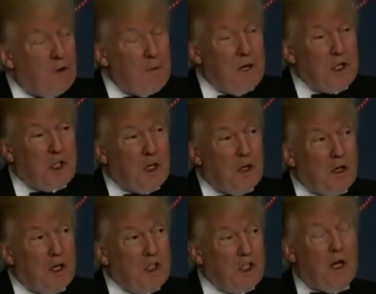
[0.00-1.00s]
a few months
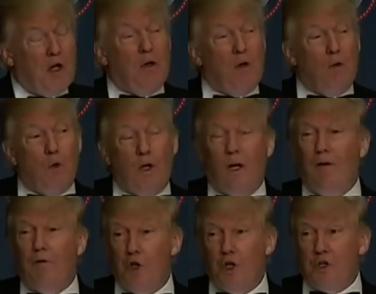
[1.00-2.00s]
ago and he said, would
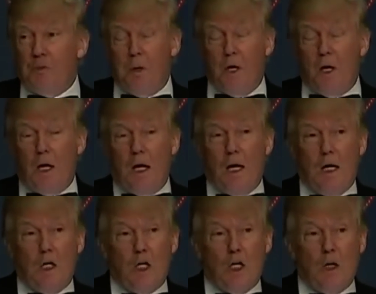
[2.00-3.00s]
love you to speak,
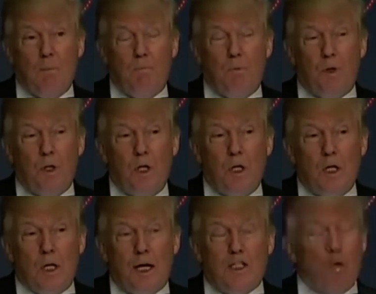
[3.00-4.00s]
and
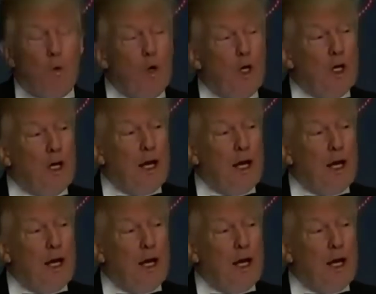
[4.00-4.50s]
I said, where are